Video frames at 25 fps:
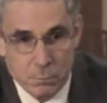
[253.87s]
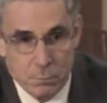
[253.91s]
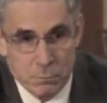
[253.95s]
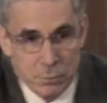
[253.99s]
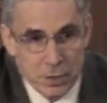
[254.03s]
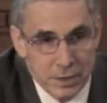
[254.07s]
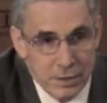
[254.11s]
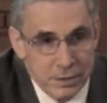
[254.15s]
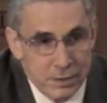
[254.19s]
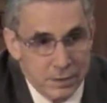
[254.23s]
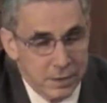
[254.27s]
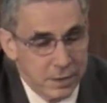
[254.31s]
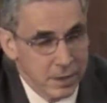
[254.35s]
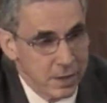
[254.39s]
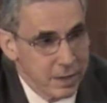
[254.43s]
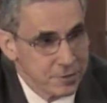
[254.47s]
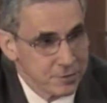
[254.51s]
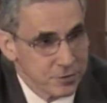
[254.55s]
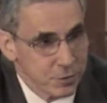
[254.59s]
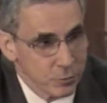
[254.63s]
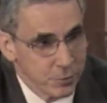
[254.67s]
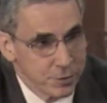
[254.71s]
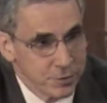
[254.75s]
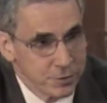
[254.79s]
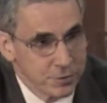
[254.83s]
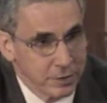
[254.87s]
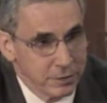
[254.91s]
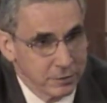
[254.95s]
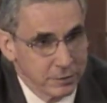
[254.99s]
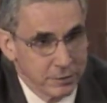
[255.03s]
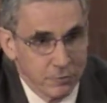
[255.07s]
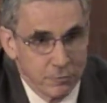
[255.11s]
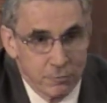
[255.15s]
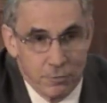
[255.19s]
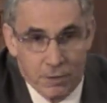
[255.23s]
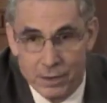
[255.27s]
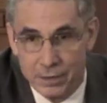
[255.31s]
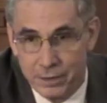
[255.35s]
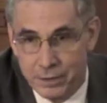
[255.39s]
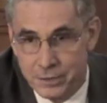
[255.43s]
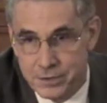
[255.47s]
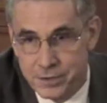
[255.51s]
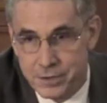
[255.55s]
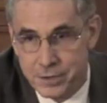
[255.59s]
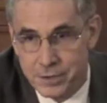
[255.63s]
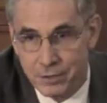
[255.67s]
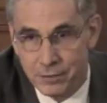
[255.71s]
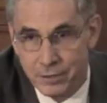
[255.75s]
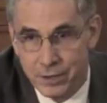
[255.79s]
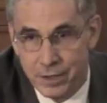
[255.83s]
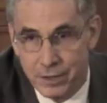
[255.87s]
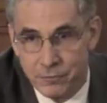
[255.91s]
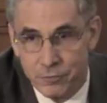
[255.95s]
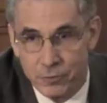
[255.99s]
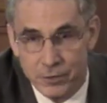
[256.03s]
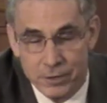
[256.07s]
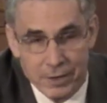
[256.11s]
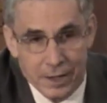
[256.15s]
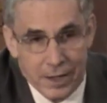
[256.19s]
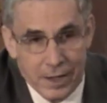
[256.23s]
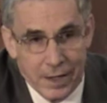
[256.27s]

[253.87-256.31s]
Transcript: been as a result of volunteer effort.